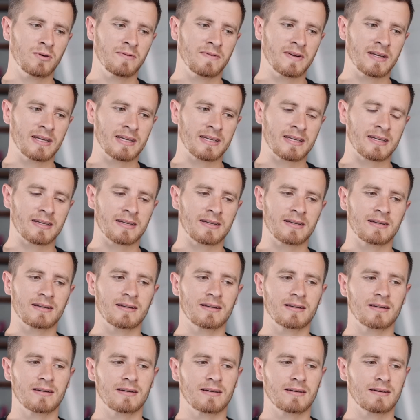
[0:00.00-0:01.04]
moving,
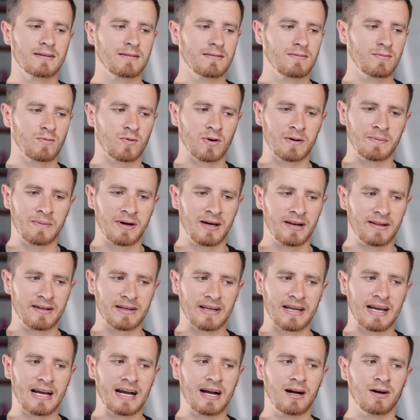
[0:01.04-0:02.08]

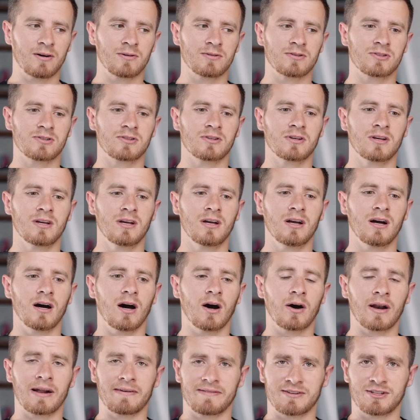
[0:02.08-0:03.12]
remodeling a house.
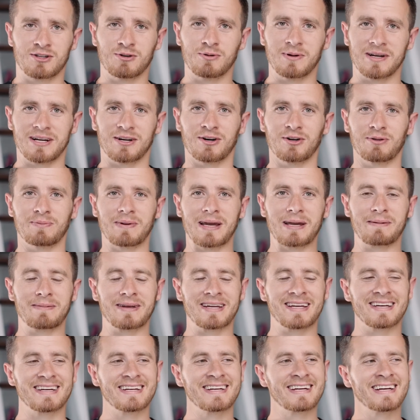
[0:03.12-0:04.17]
Oh, and I have a two week old
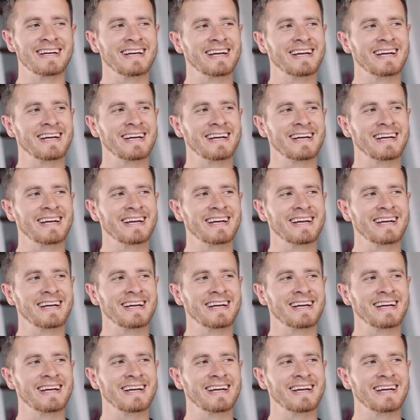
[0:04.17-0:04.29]
baby.